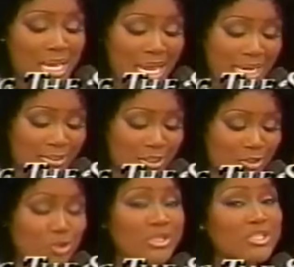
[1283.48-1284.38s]
And
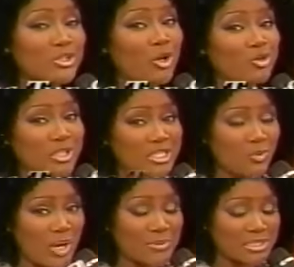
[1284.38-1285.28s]
you need to go to his
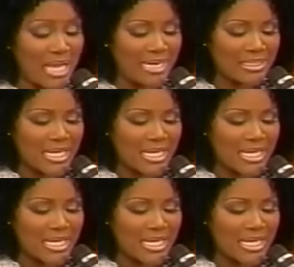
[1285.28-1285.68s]
website.